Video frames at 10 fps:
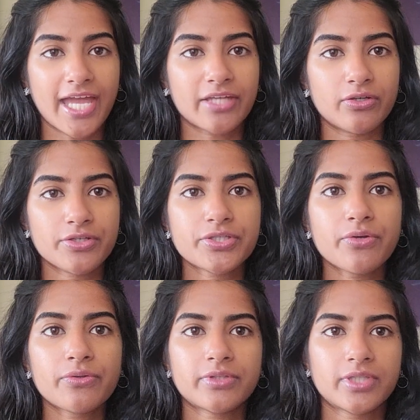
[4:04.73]
and
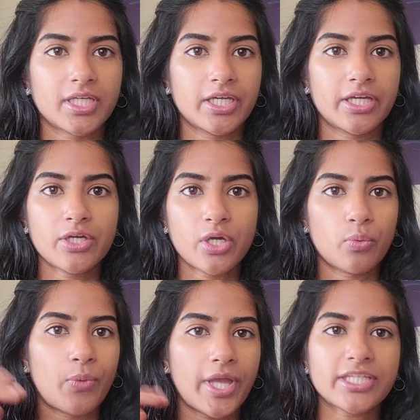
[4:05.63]
also the
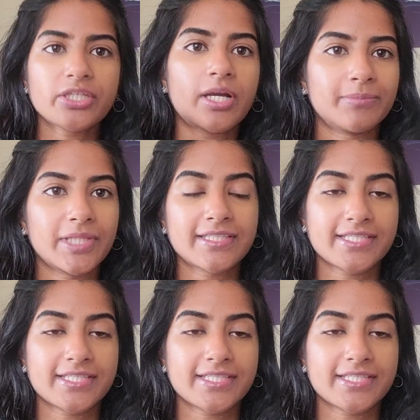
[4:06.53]
way that you complete